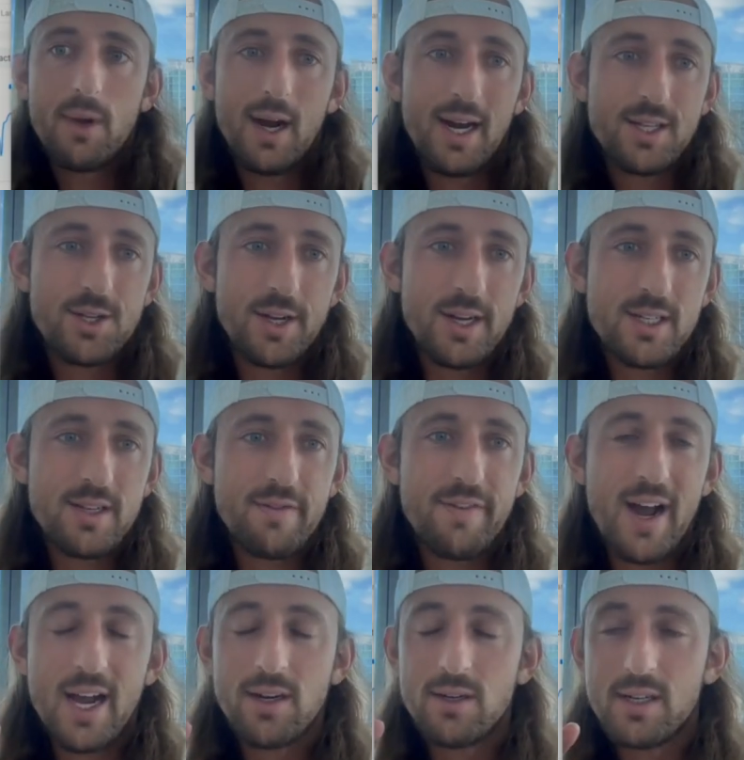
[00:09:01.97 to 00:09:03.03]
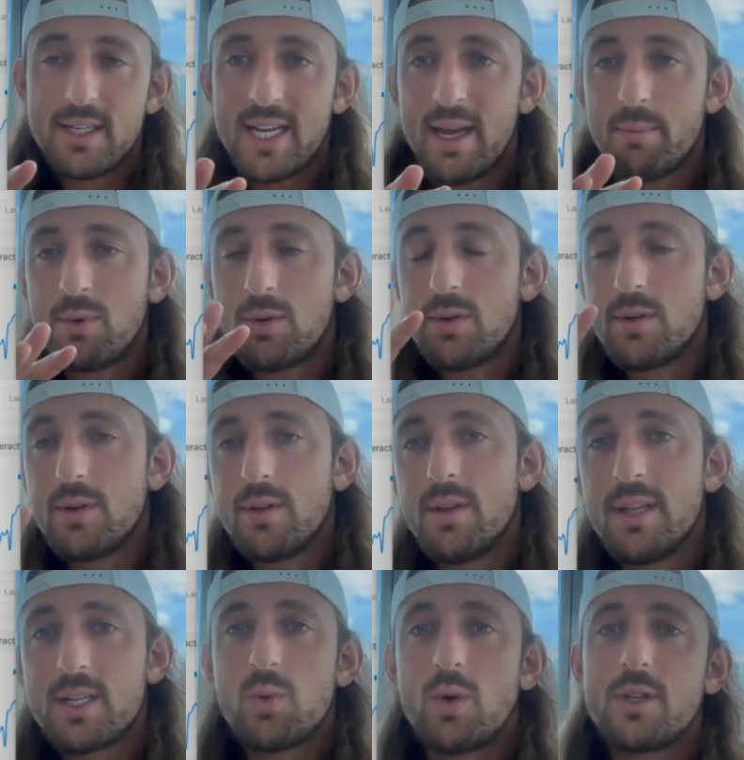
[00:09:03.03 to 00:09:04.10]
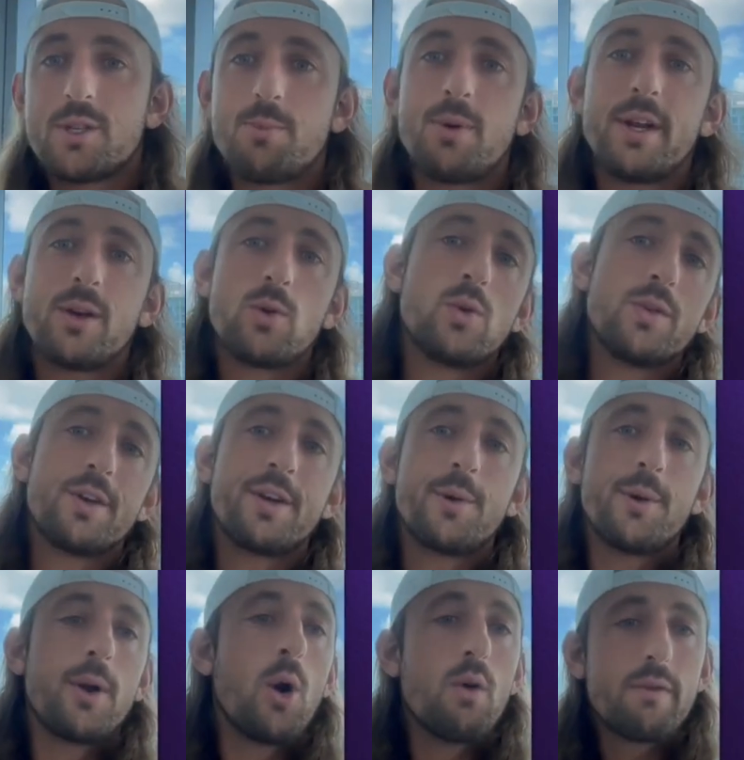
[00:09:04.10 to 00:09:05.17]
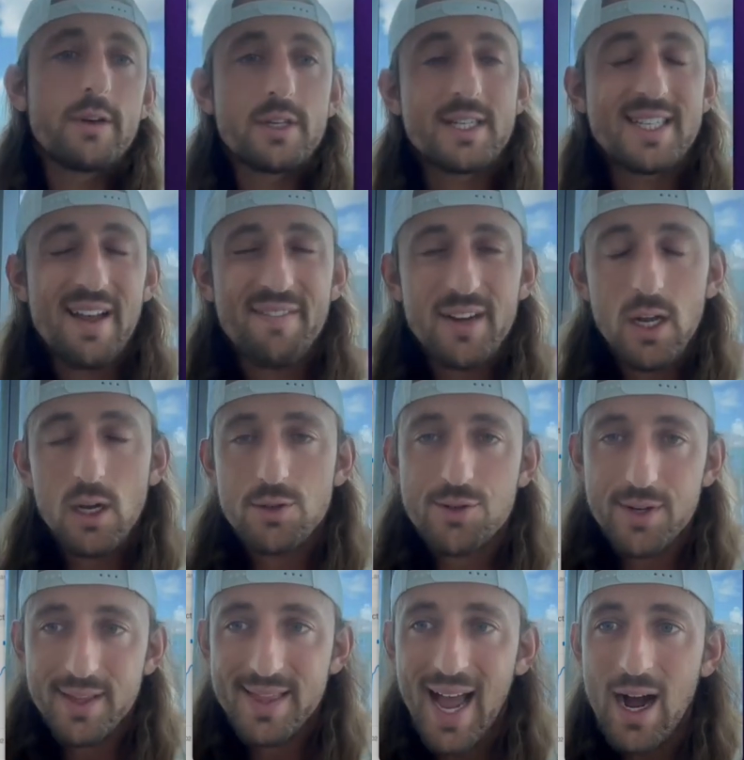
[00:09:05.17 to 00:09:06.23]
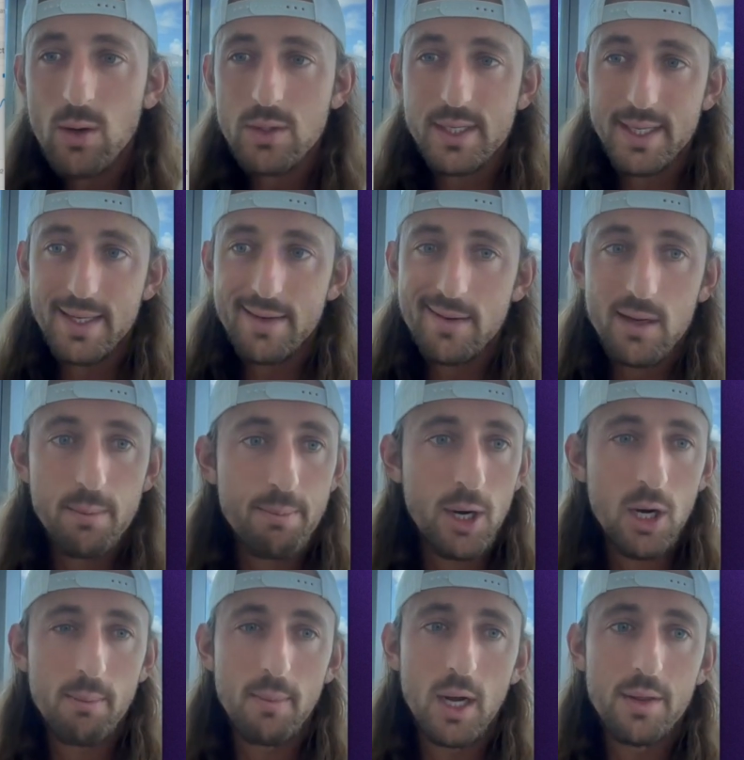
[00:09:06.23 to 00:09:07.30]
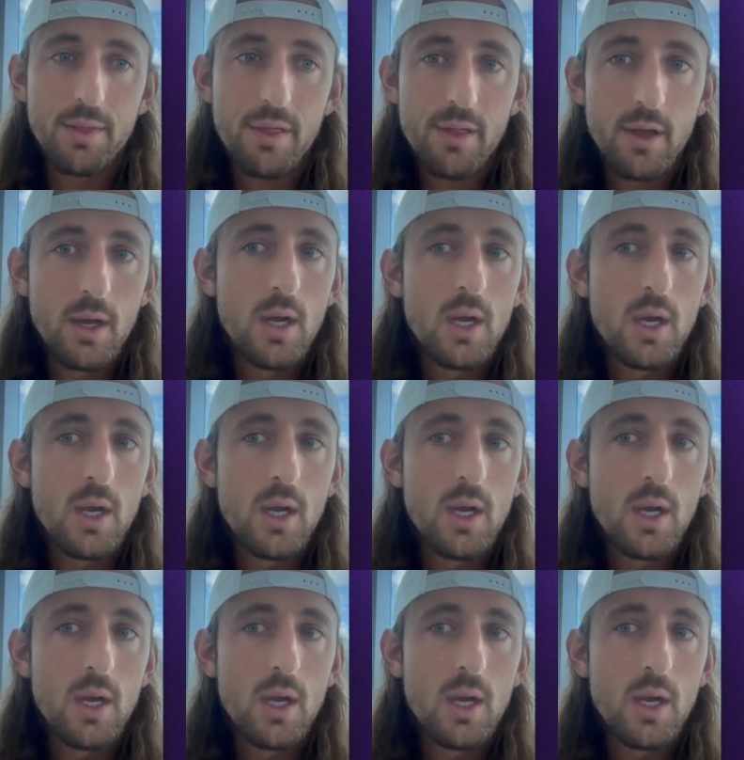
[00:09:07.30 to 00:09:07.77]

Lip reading: All right, so here's the final example. This one's pretty cool. They're doing over 700,000 per month.